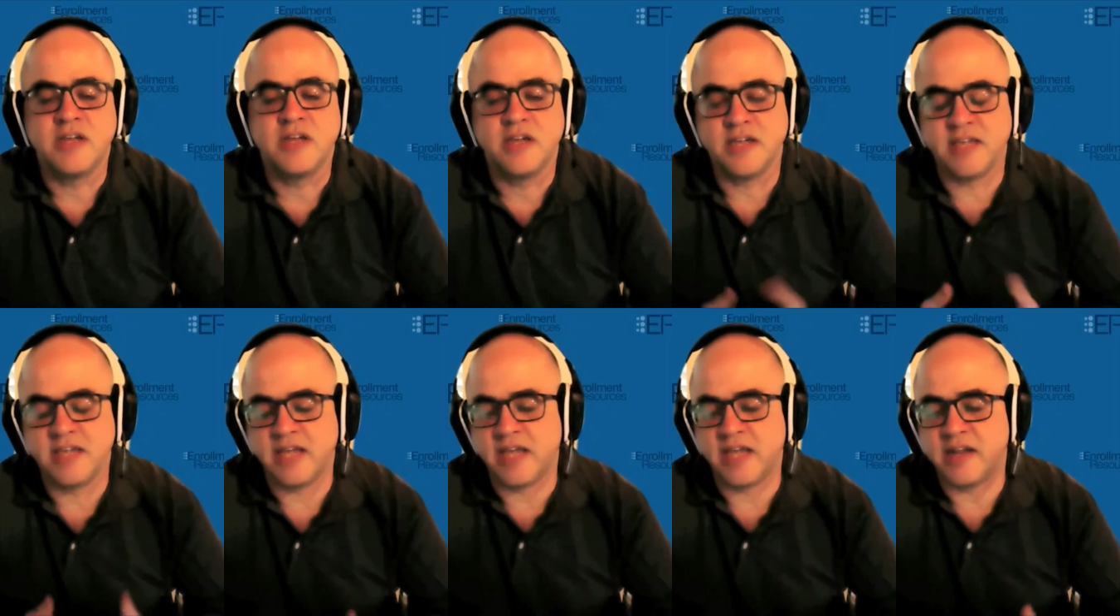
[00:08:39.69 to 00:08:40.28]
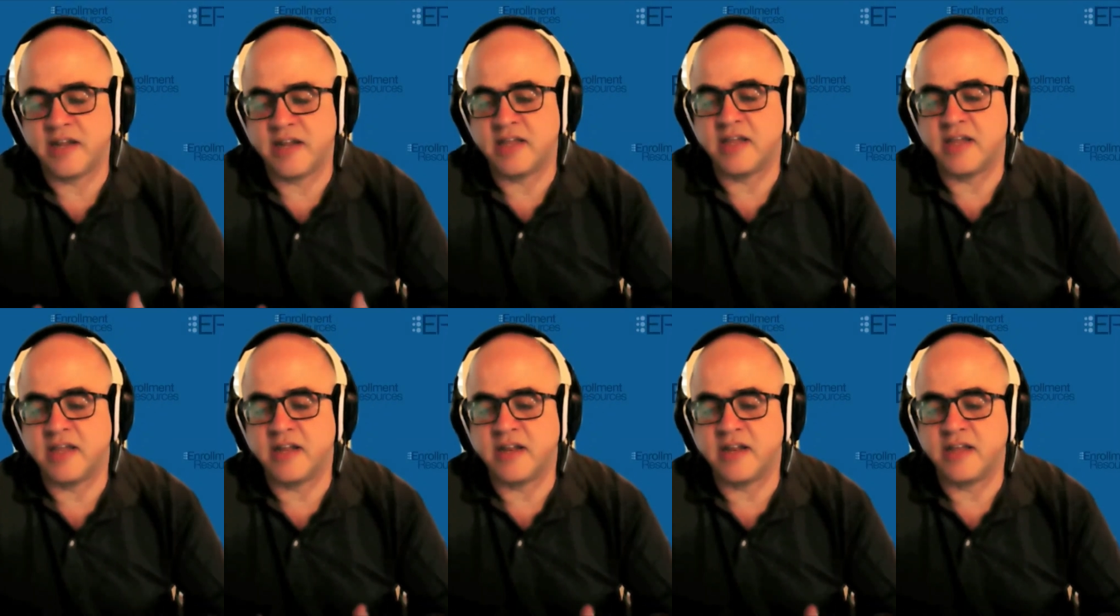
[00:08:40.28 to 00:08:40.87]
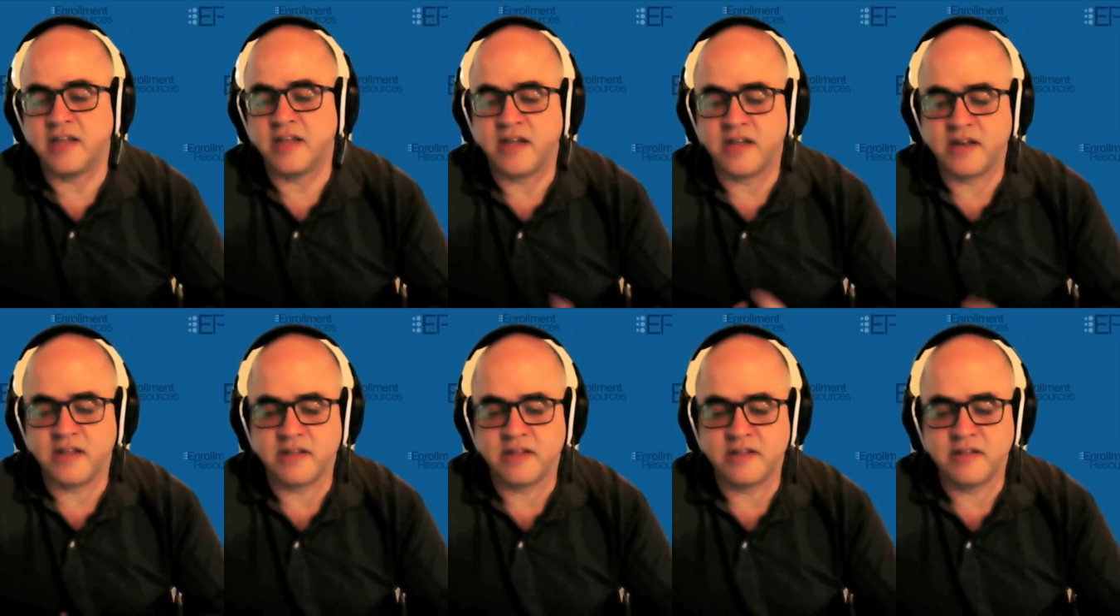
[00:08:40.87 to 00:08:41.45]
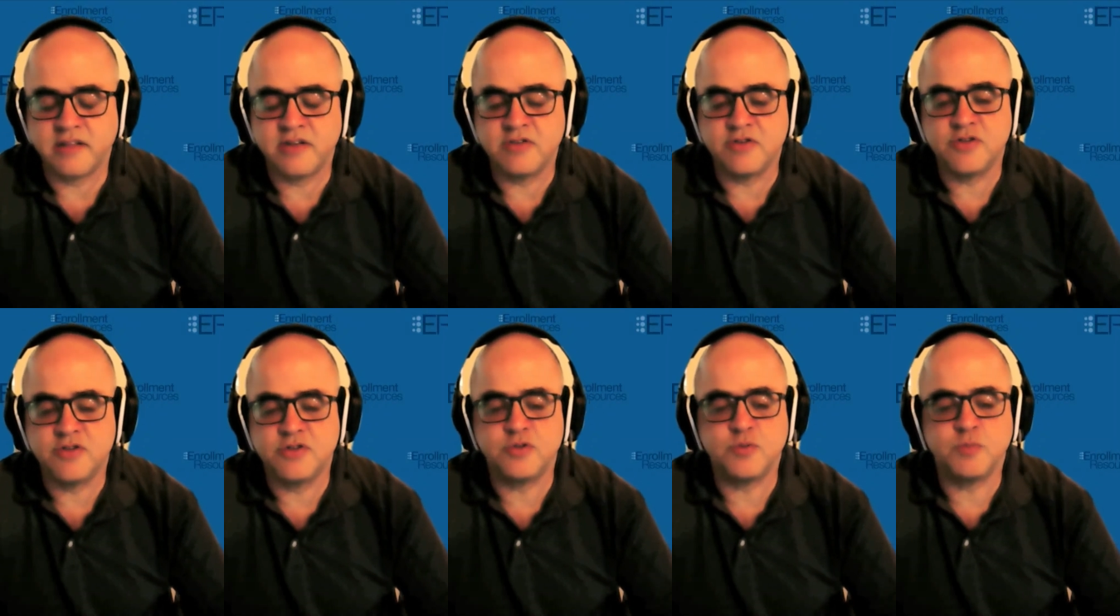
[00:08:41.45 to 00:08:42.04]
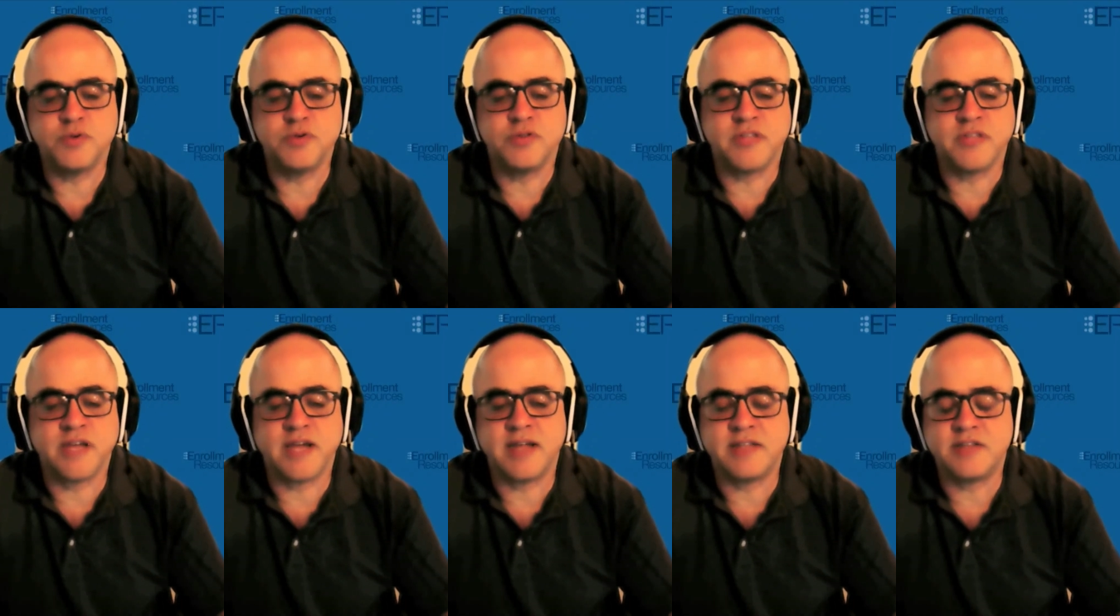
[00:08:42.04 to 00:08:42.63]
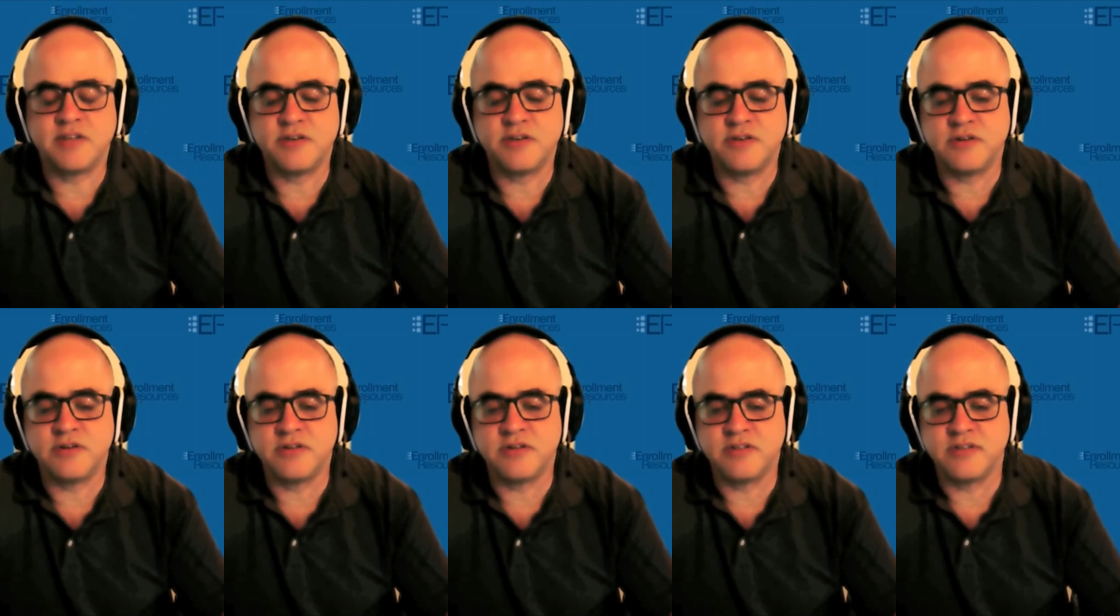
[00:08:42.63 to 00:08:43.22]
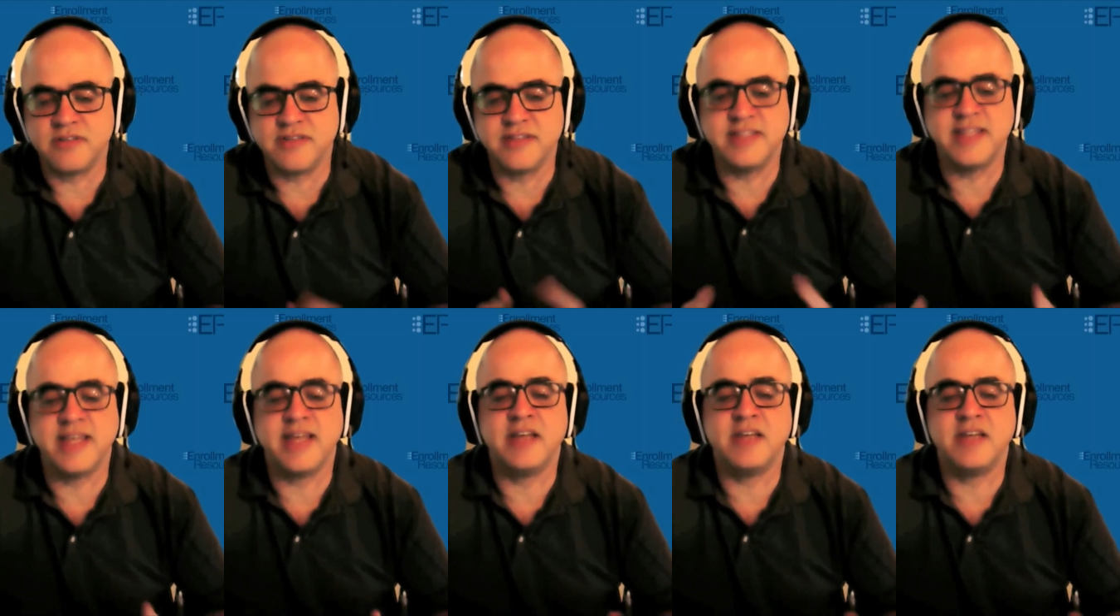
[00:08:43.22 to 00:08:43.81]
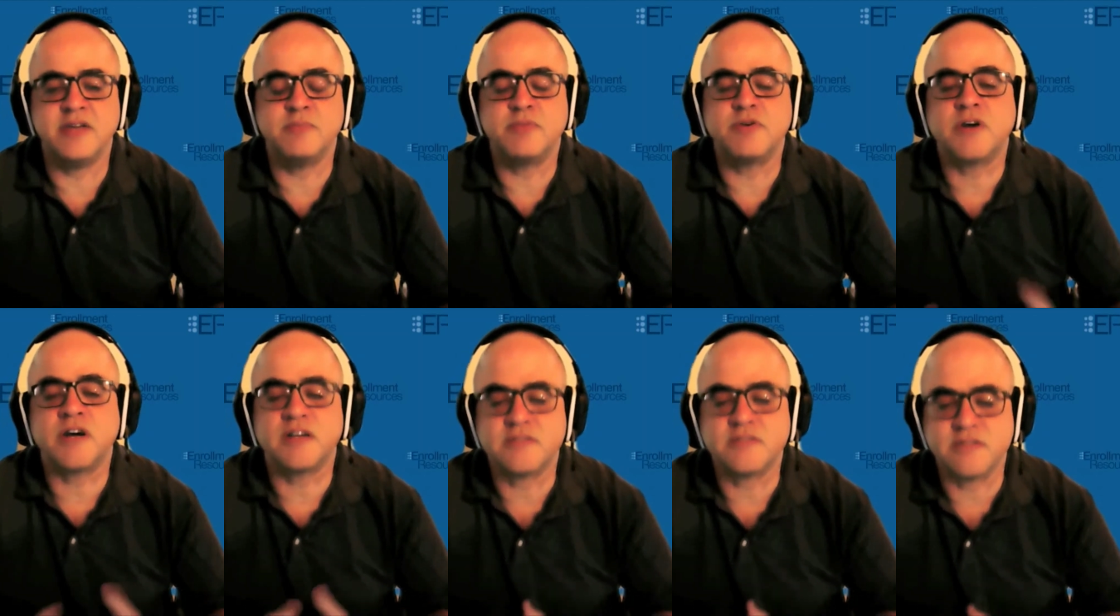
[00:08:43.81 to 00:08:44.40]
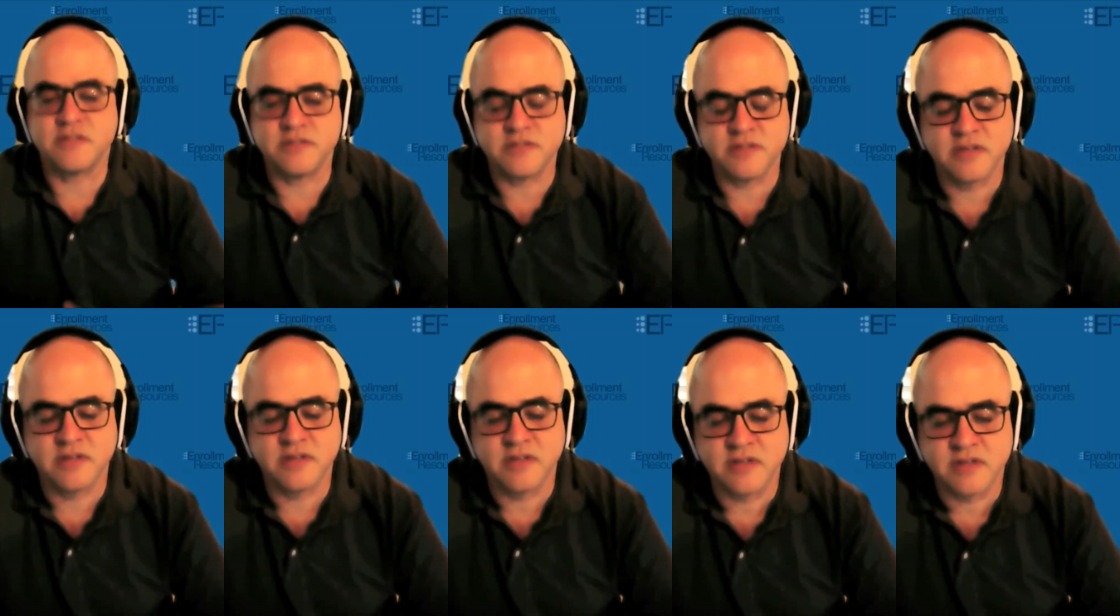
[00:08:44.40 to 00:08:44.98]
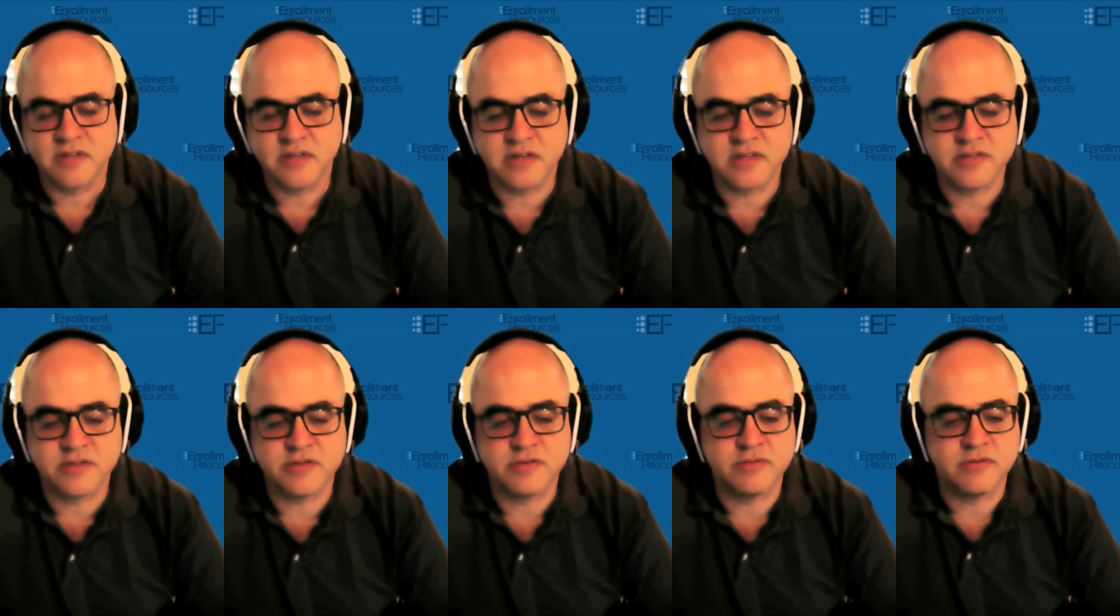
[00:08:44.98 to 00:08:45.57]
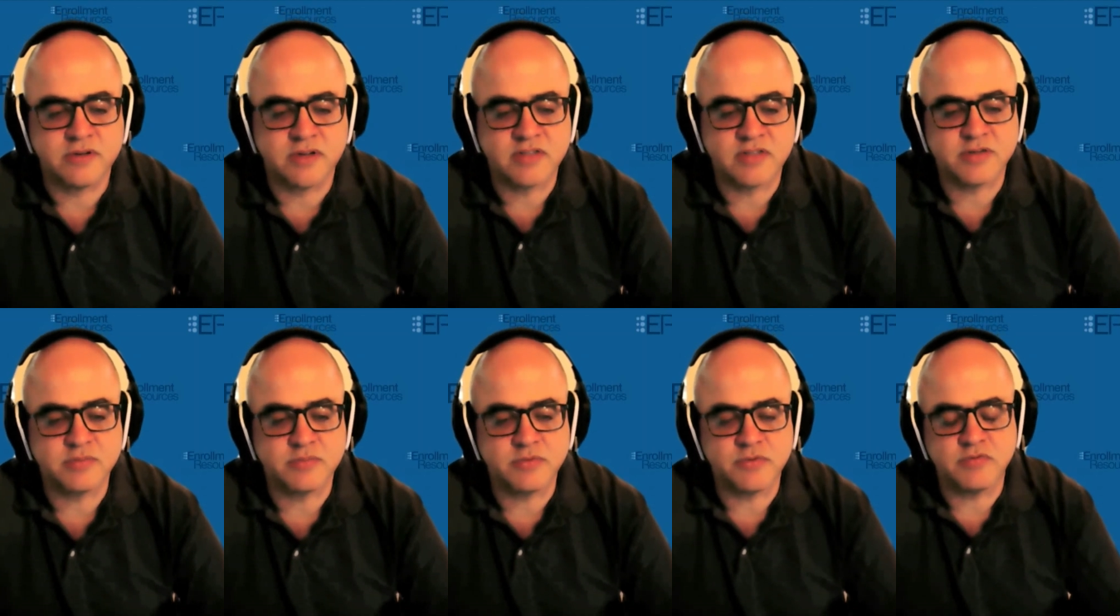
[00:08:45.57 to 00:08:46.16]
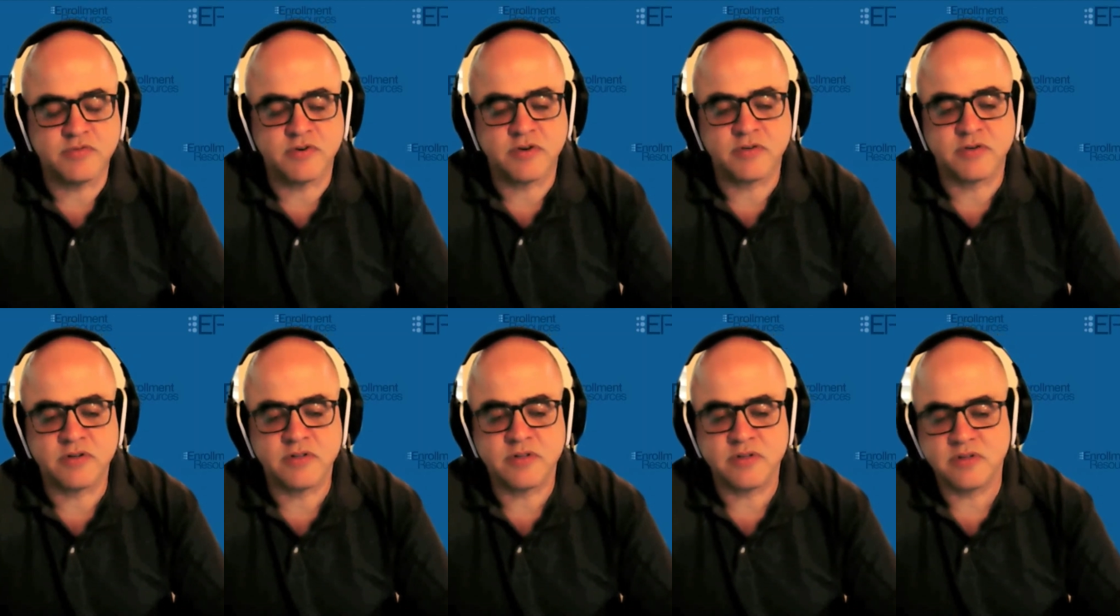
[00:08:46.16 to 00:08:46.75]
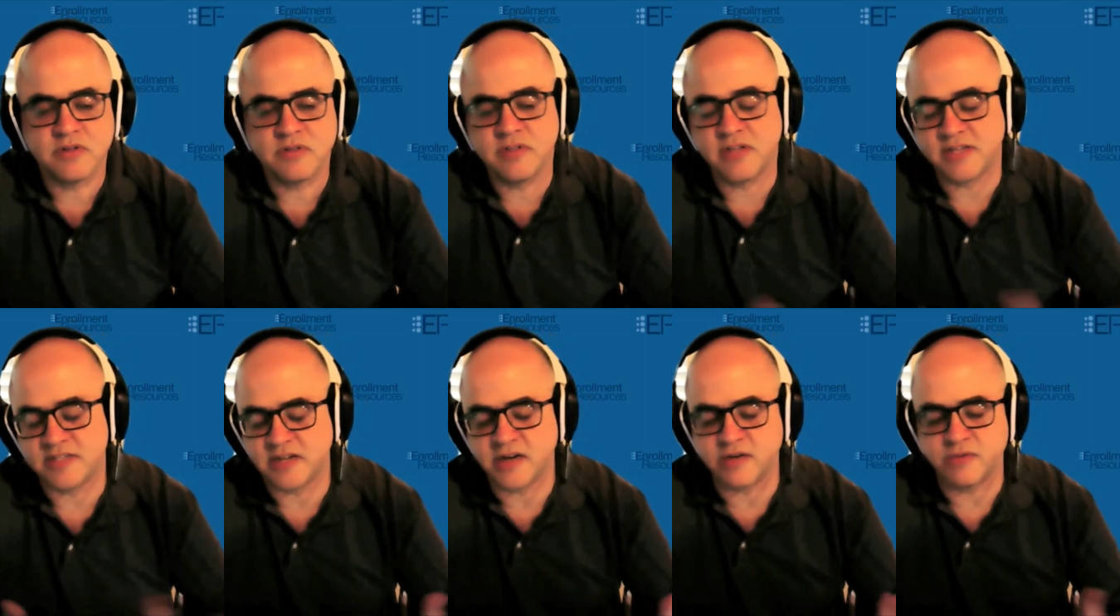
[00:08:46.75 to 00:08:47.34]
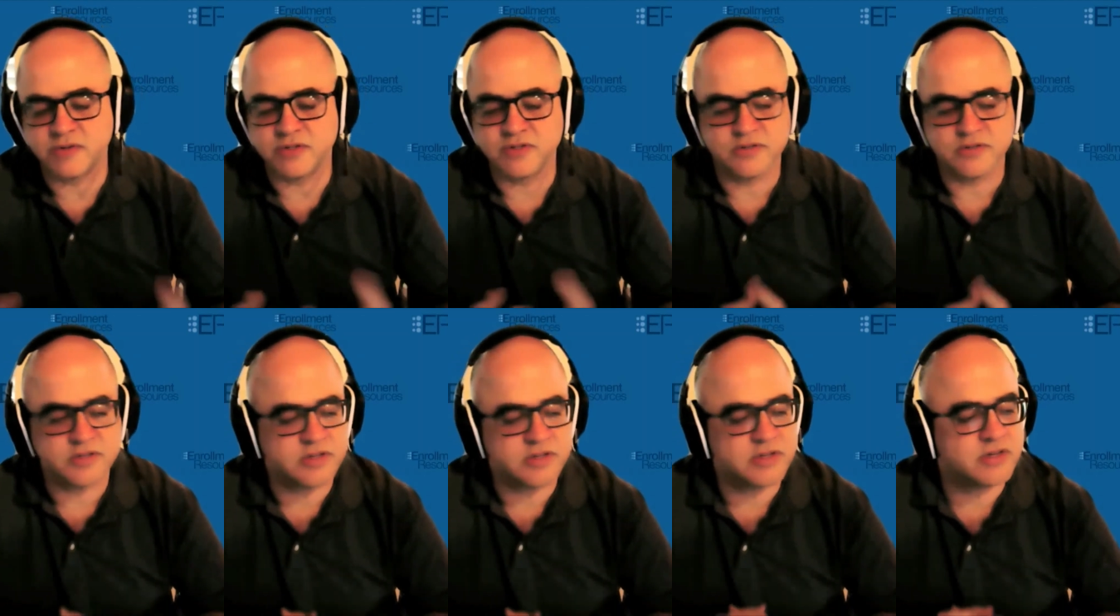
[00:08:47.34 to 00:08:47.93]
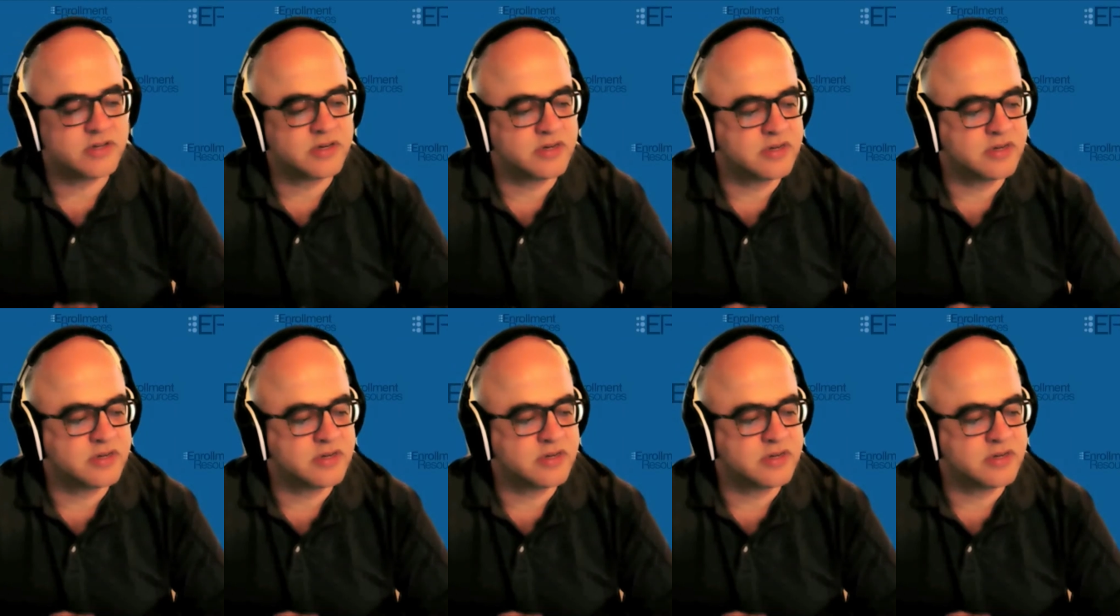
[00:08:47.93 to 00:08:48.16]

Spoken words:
again and again and again, and you should put that in your daily process as you move forward. That's how we do it here.